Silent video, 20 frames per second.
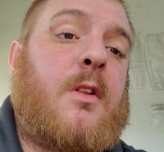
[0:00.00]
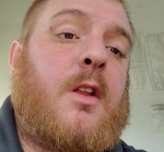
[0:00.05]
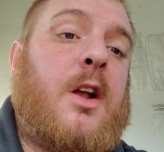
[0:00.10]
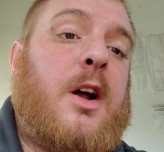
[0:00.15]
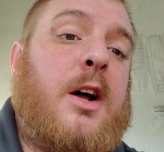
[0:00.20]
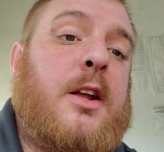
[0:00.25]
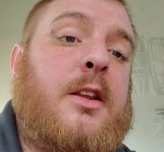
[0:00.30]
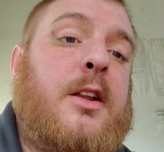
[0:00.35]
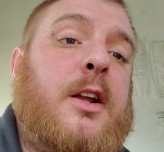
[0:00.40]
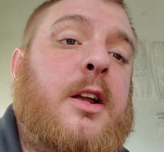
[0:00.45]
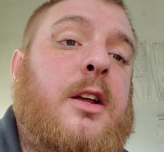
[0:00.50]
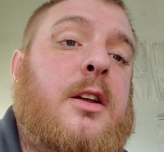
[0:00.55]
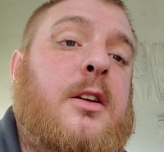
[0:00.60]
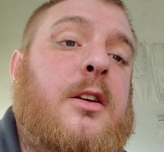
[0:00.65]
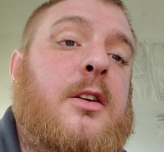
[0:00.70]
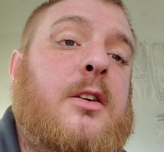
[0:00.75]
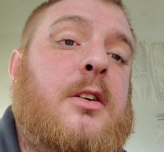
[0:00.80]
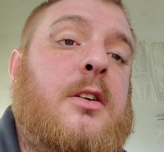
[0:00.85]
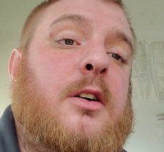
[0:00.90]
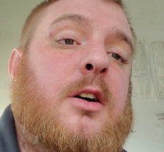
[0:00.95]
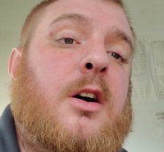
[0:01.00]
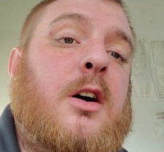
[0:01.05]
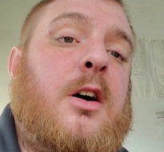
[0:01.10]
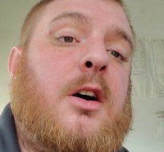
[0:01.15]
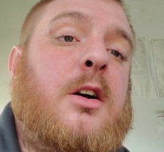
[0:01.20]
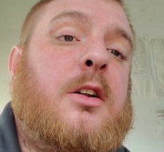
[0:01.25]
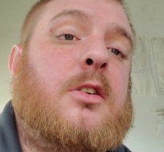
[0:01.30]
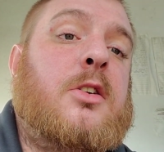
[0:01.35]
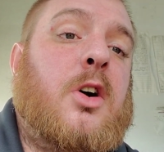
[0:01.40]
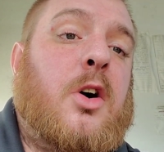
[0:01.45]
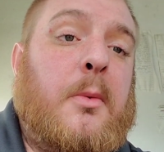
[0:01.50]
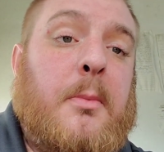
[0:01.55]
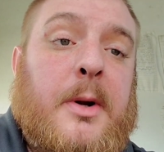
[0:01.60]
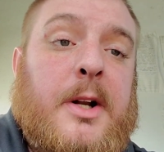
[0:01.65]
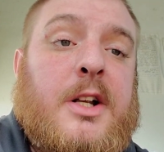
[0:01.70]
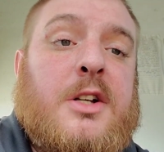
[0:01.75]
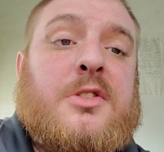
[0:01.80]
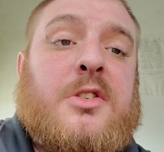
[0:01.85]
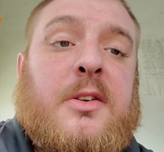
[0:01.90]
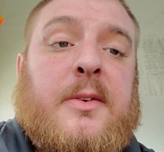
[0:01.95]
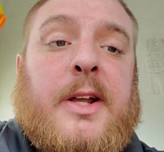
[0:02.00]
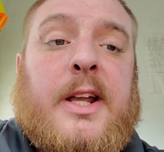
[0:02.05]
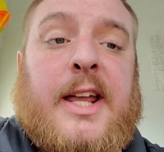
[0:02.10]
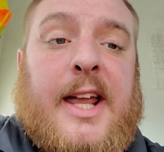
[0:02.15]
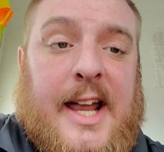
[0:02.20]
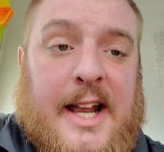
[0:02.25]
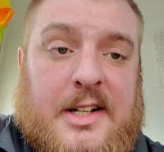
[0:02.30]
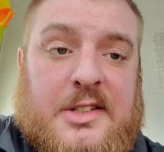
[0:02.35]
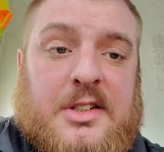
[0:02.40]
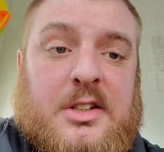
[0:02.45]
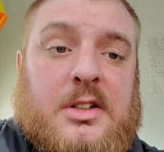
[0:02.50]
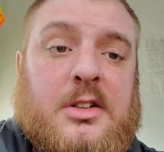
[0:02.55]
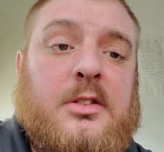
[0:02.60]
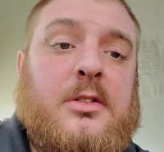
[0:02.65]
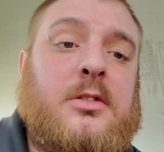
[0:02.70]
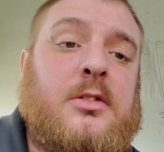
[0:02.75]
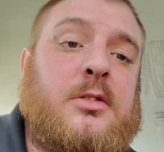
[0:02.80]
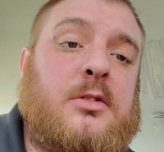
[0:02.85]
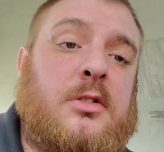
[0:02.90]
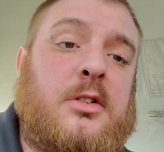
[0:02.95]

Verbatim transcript: I think uh, nobody should be canceled.